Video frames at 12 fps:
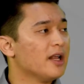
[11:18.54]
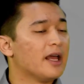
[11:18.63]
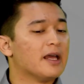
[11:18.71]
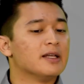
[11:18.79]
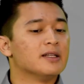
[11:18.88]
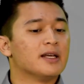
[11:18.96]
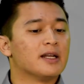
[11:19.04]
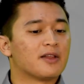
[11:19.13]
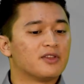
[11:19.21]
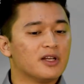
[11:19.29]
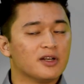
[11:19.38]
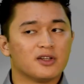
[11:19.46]
And at
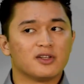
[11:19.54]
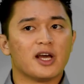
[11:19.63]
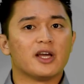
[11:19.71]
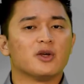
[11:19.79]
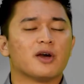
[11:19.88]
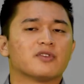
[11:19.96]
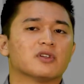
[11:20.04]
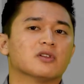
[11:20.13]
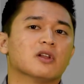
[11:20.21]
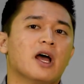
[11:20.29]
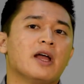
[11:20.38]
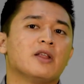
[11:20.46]
the end of the day, you have to
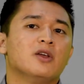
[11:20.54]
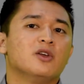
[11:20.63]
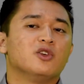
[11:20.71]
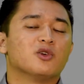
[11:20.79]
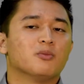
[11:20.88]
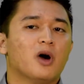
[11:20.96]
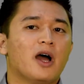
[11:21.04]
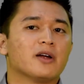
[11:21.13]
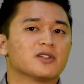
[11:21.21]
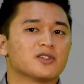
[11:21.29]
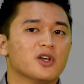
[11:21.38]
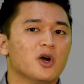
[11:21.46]
let your
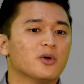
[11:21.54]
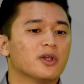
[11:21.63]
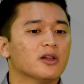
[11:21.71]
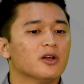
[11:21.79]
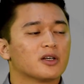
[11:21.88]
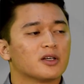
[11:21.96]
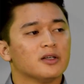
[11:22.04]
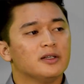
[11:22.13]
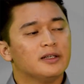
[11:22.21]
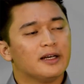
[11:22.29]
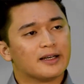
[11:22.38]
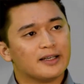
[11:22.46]
buyers know that, look,
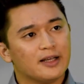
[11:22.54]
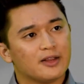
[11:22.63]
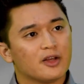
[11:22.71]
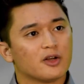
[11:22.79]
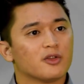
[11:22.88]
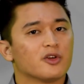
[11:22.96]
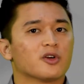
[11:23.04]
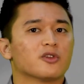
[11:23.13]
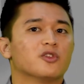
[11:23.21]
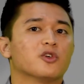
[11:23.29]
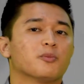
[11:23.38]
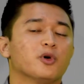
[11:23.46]
again,
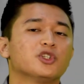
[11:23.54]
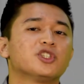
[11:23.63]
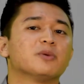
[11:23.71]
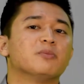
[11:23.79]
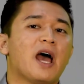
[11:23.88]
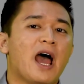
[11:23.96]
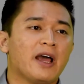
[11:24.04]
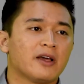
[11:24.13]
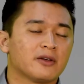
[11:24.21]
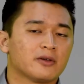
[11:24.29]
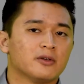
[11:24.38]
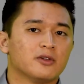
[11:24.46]
they're pushing
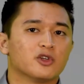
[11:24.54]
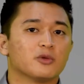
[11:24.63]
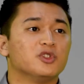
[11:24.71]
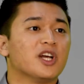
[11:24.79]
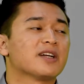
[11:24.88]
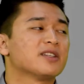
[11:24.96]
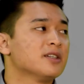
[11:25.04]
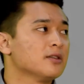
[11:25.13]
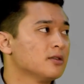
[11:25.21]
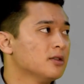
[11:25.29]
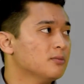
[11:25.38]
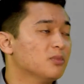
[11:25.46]
back, they're objecting
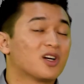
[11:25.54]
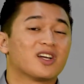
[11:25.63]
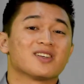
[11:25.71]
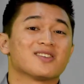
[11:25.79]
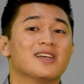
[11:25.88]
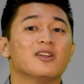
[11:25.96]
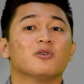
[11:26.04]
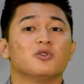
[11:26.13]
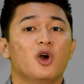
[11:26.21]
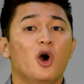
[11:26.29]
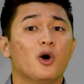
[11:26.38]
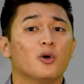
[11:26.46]
because they don't
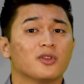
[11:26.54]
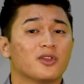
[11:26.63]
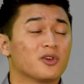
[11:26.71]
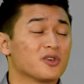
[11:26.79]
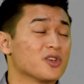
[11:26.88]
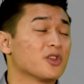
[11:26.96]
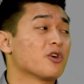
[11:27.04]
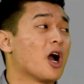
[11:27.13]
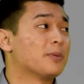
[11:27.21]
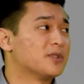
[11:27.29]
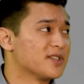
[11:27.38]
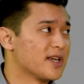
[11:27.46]
know that there's other
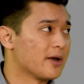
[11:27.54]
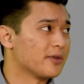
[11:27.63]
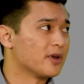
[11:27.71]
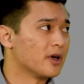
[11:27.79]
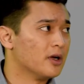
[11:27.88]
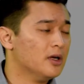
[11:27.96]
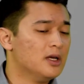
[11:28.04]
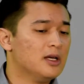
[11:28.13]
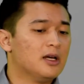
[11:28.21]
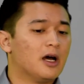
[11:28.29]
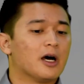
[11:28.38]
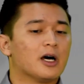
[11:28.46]
options out there,
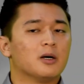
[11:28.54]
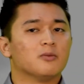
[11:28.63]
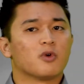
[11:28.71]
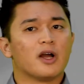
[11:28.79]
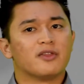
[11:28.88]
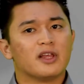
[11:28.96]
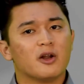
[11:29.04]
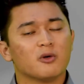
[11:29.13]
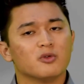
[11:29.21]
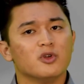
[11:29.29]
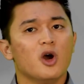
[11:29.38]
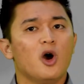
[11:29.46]
right? They
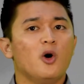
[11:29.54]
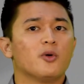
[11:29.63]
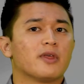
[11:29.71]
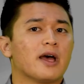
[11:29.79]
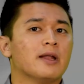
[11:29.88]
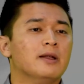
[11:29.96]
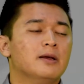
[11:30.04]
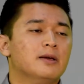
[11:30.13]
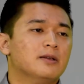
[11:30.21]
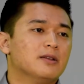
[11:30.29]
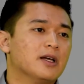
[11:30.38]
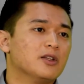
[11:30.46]
don't know
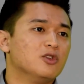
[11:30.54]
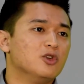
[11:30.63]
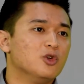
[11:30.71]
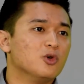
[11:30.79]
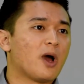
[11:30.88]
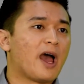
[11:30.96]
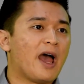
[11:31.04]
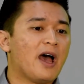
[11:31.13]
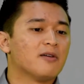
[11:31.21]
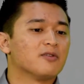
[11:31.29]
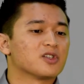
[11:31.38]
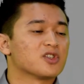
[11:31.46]
that you
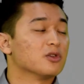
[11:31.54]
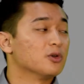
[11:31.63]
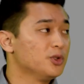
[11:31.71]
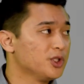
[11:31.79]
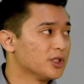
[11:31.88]
have a solution.